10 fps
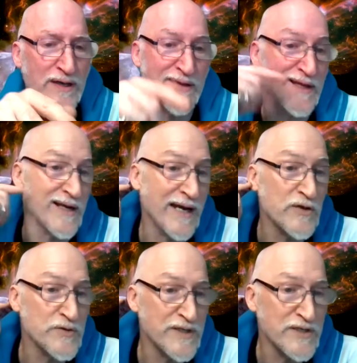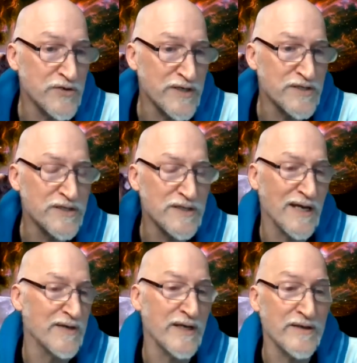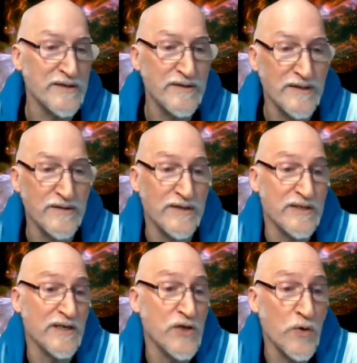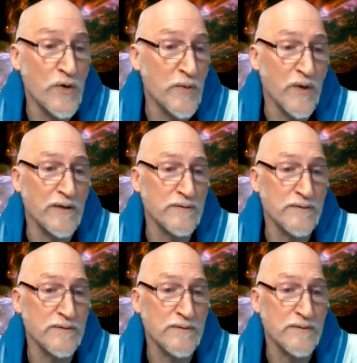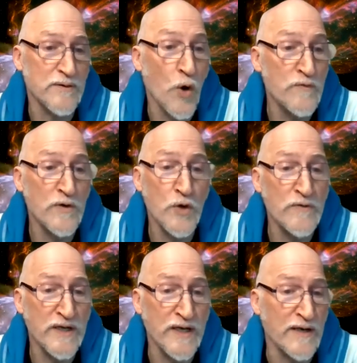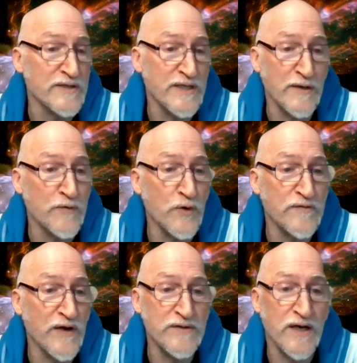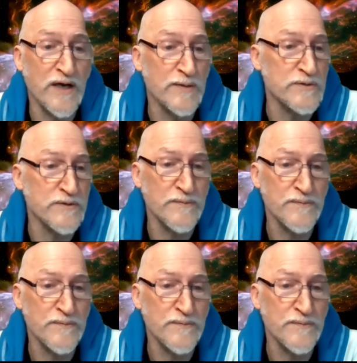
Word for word: And then I lose interest, and then it, it, it doesn't go anywhere over and over again. I've seen it four or five times.